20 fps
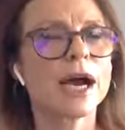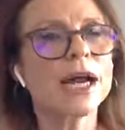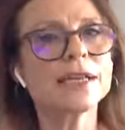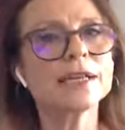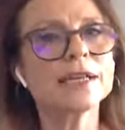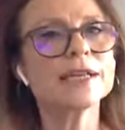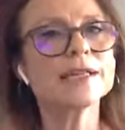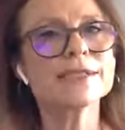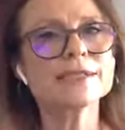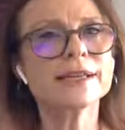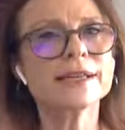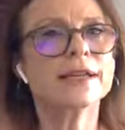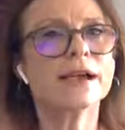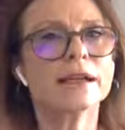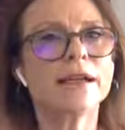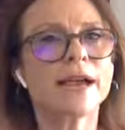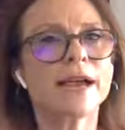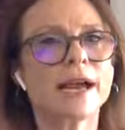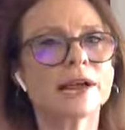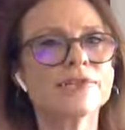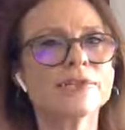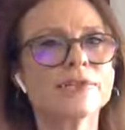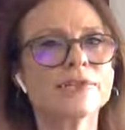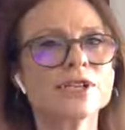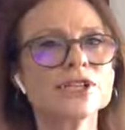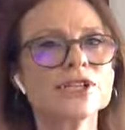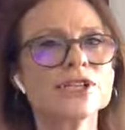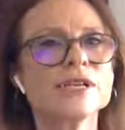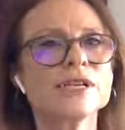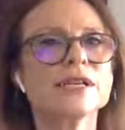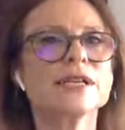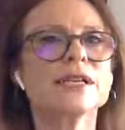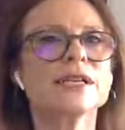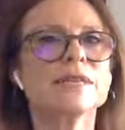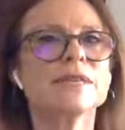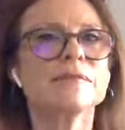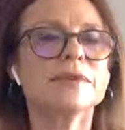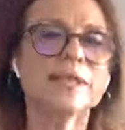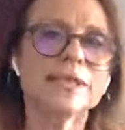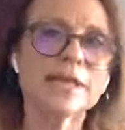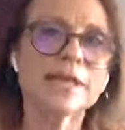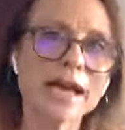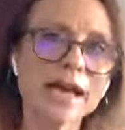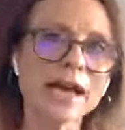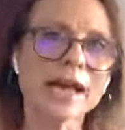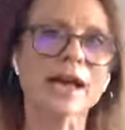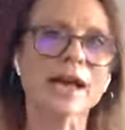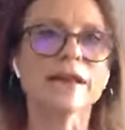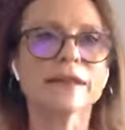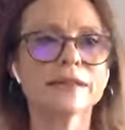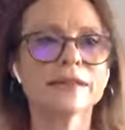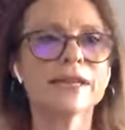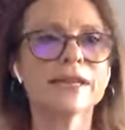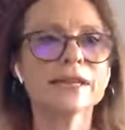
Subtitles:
I'd like to say on average, yeah,